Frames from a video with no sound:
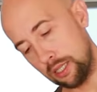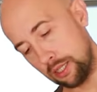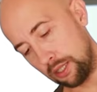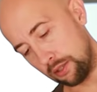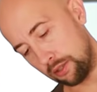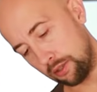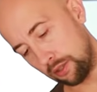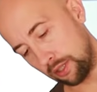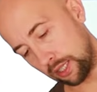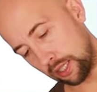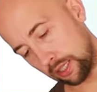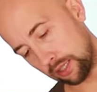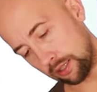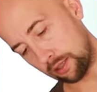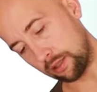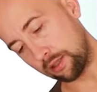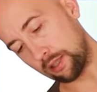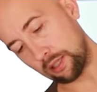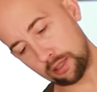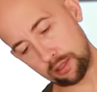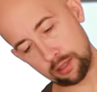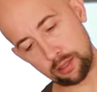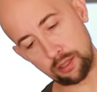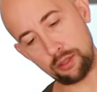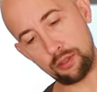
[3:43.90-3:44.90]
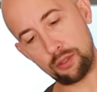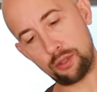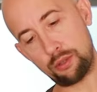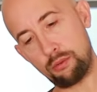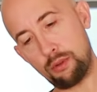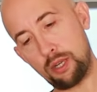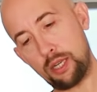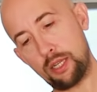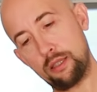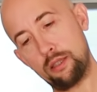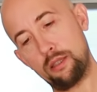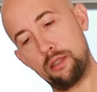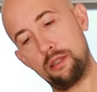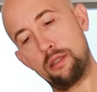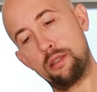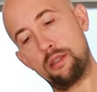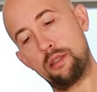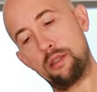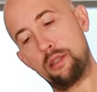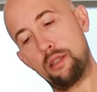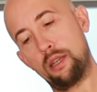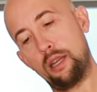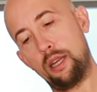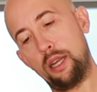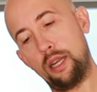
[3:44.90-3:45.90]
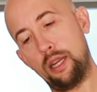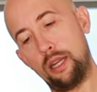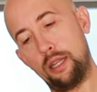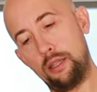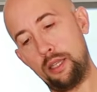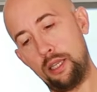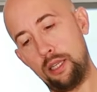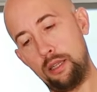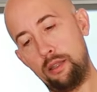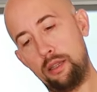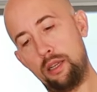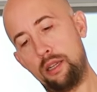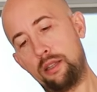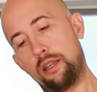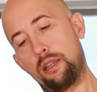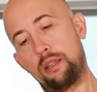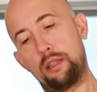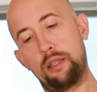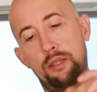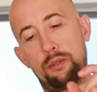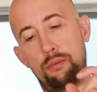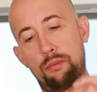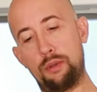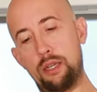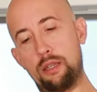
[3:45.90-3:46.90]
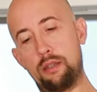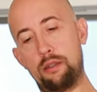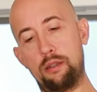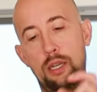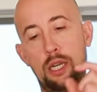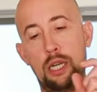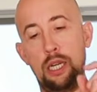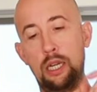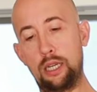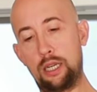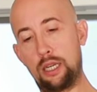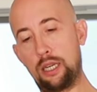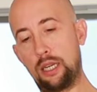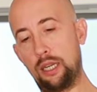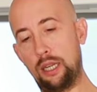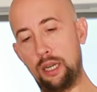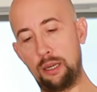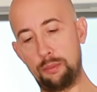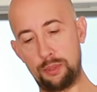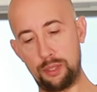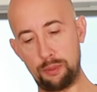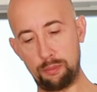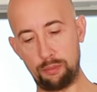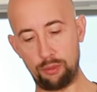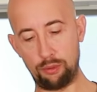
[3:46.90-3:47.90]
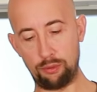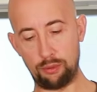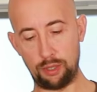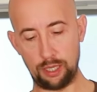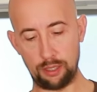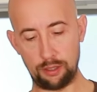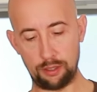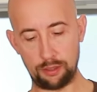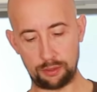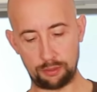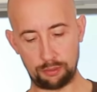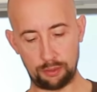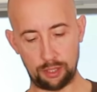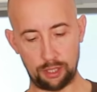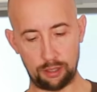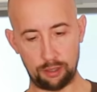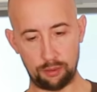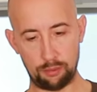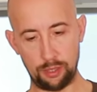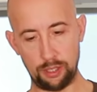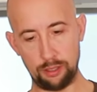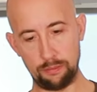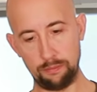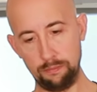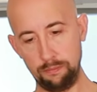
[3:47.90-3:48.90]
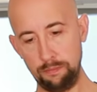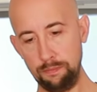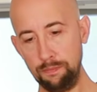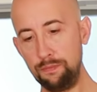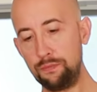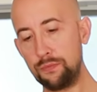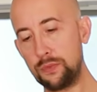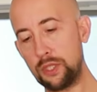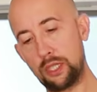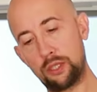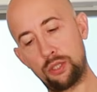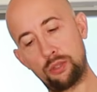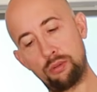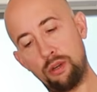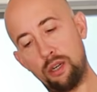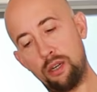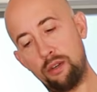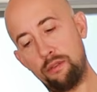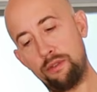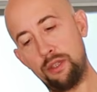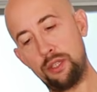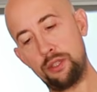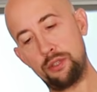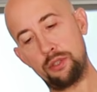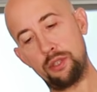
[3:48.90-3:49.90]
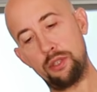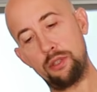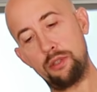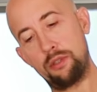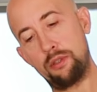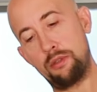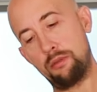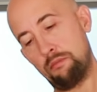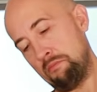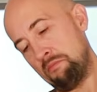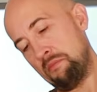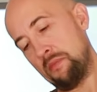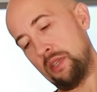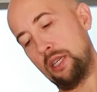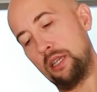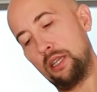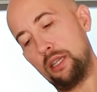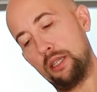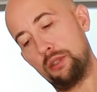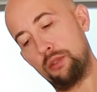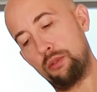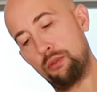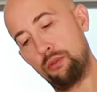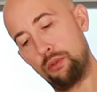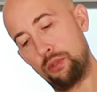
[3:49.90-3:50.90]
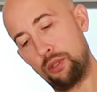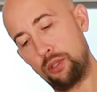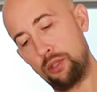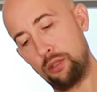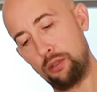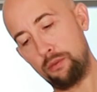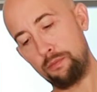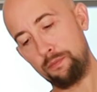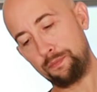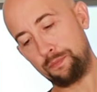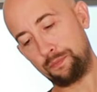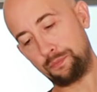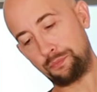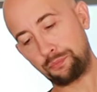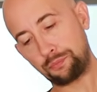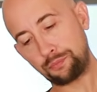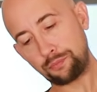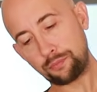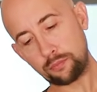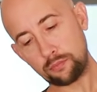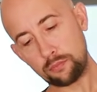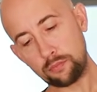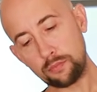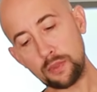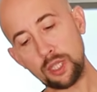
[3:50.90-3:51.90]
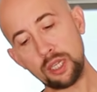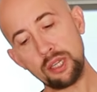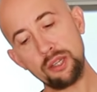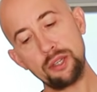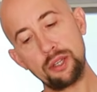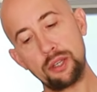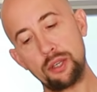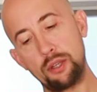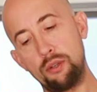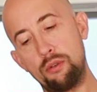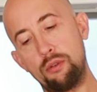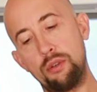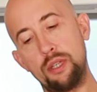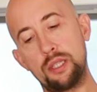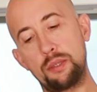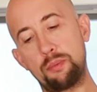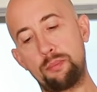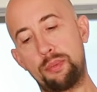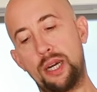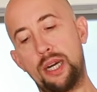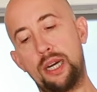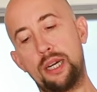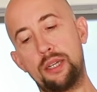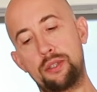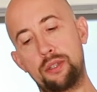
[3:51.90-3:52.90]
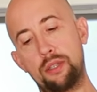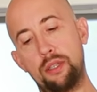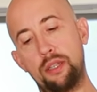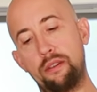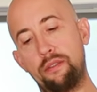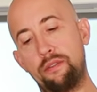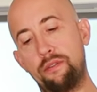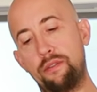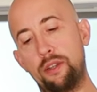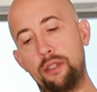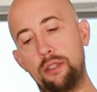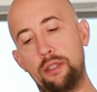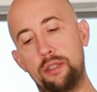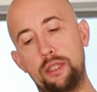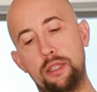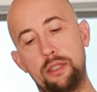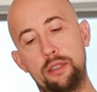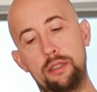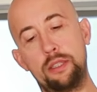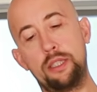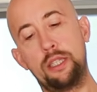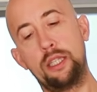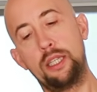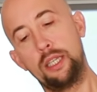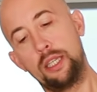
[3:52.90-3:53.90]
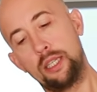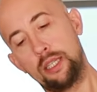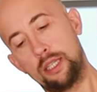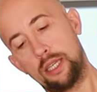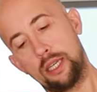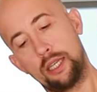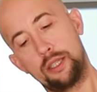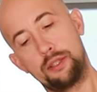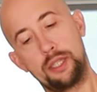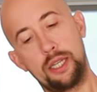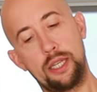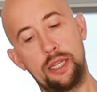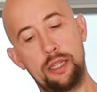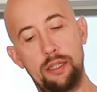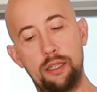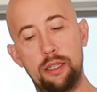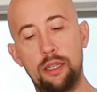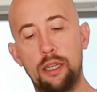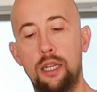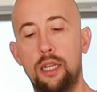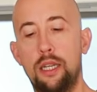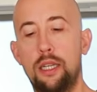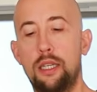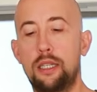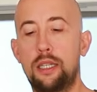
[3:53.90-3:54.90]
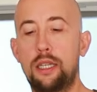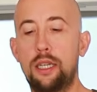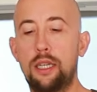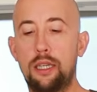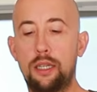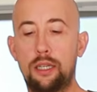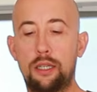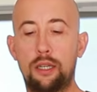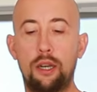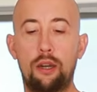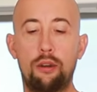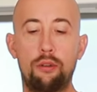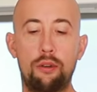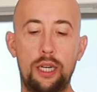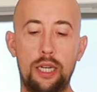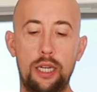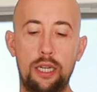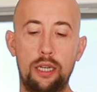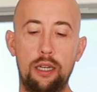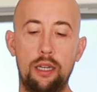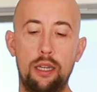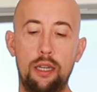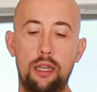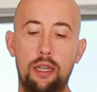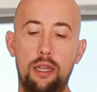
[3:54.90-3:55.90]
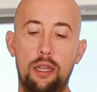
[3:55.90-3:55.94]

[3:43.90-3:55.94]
You do get 6-inch ones, and then I think there's one collapsible one as well, but 12 inches is all good. You can always partially fill it in and then get it going,